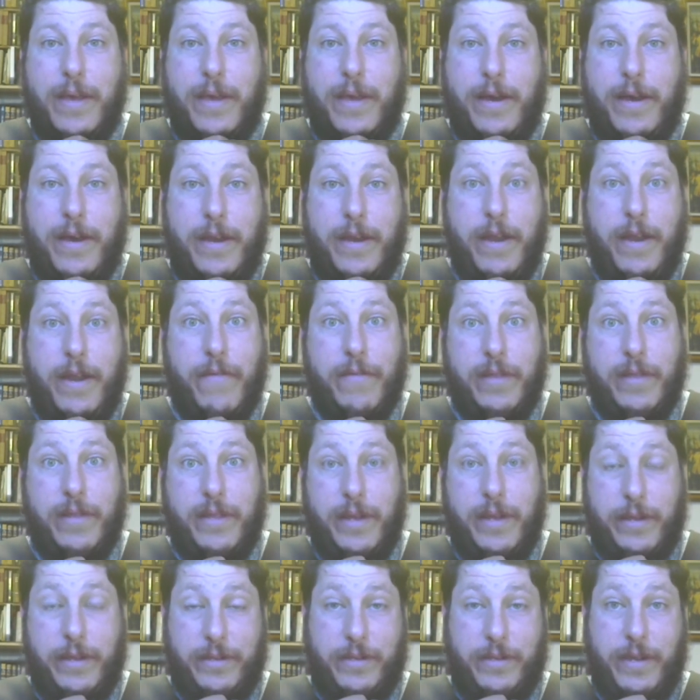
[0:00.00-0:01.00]
Uh,
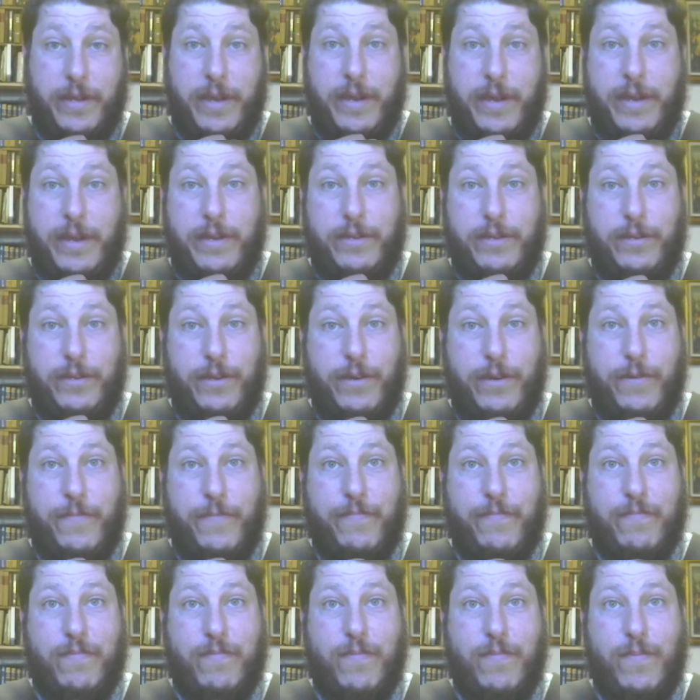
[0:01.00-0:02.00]
nevertheless, so
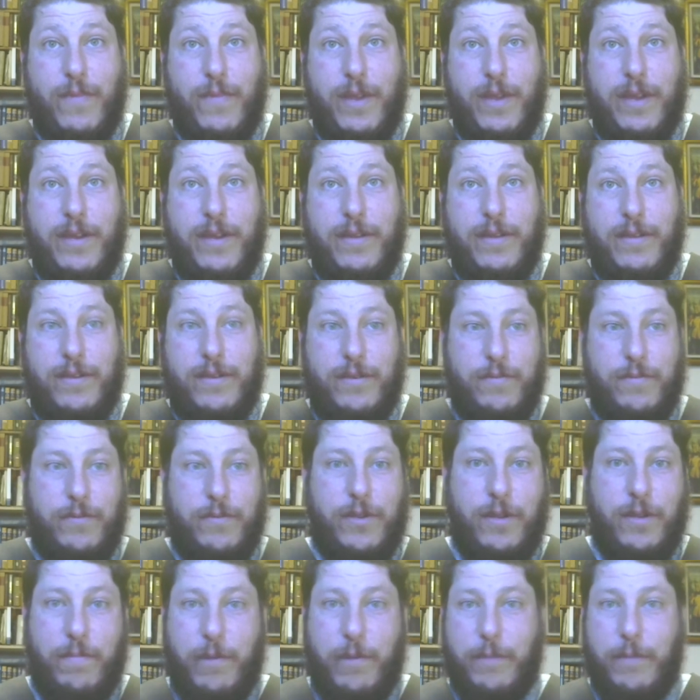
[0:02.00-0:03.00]

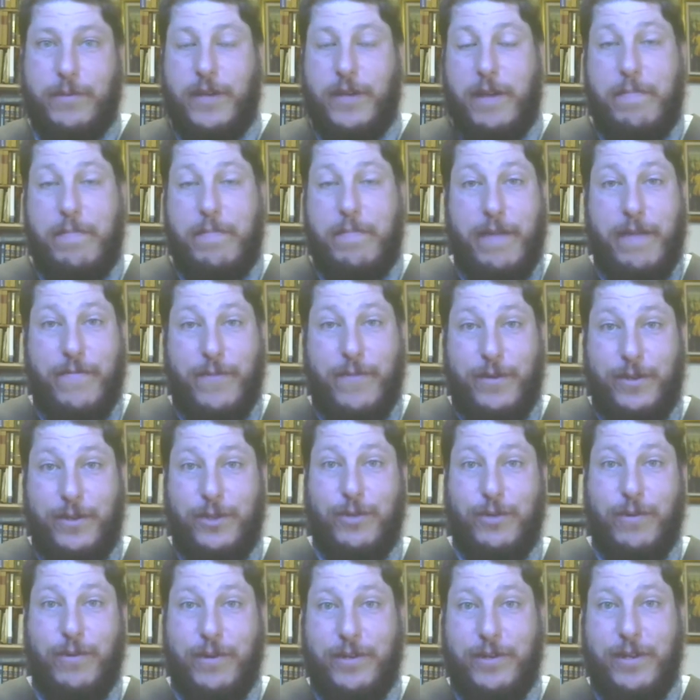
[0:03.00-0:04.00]
the Pope's got to pay for all this
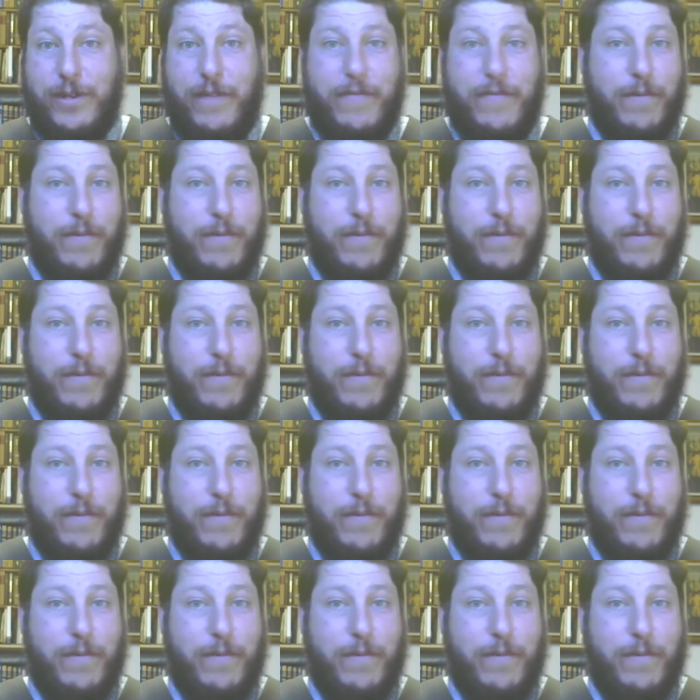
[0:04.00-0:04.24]
sort of stuff,